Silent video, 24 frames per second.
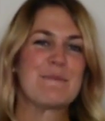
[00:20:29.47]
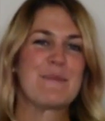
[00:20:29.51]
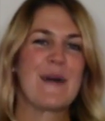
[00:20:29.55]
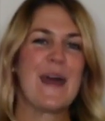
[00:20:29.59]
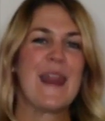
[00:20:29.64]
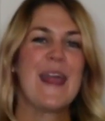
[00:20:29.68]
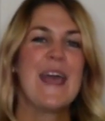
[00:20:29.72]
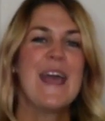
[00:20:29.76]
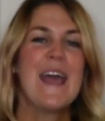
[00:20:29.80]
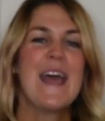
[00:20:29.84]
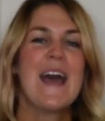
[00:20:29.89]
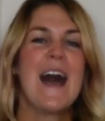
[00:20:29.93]

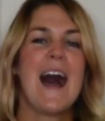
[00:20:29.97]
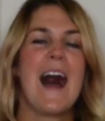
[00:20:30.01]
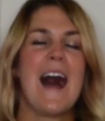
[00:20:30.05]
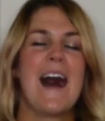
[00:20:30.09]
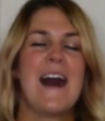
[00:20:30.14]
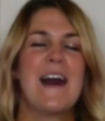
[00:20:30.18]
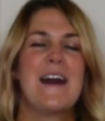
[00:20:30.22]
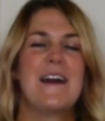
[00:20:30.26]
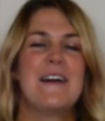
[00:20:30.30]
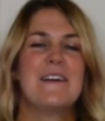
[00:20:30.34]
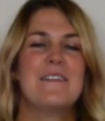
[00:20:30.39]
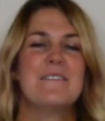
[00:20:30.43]
But
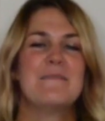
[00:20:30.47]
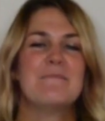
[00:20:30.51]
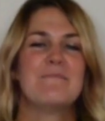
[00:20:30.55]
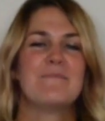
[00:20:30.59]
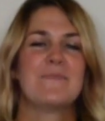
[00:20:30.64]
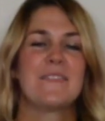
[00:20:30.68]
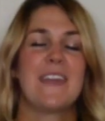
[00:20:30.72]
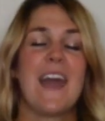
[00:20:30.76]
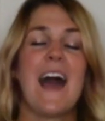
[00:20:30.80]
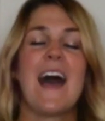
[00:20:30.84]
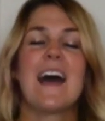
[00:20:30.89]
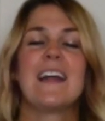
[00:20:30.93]

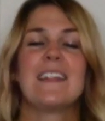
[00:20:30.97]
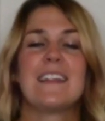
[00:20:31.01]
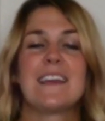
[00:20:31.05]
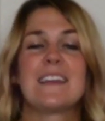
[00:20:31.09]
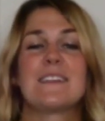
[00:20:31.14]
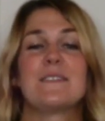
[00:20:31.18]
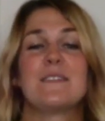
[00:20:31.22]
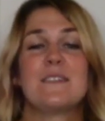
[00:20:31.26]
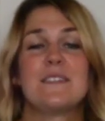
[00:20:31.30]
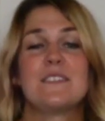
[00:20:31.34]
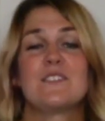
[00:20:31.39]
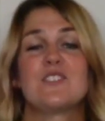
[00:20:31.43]
yeah,
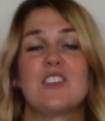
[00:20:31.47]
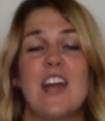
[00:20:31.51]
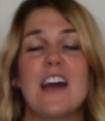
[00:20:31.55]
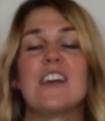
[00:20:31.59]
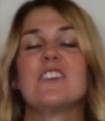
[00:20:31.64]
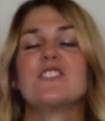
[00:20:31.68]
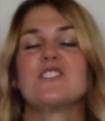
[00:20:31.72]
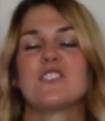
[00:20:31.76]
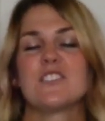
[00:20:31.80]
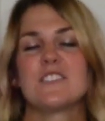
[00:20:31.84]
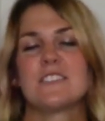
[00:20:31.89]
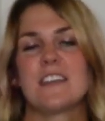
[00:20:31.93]
like
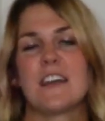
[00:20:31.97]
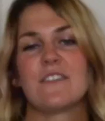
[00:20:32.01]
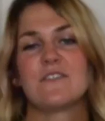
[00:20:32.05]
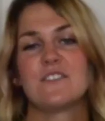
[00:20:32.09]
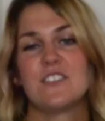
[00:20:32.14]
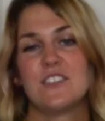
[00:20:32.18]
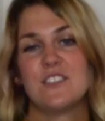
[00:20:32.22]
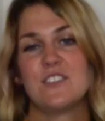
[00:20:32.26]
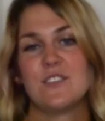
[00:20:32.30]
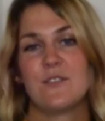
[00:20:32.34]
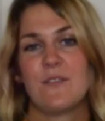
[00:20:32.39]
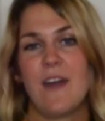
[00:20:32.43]
challenge yourself
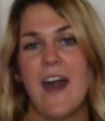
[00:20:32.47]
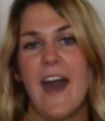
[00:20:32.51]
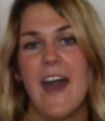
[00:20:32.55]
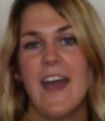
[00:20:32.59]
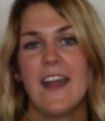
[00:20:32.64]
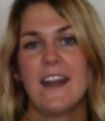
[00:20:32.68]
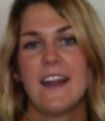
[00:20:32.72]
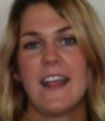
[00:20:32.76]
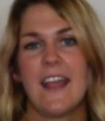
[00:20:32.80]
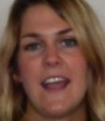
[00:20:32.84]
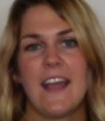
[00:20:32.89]
to do that.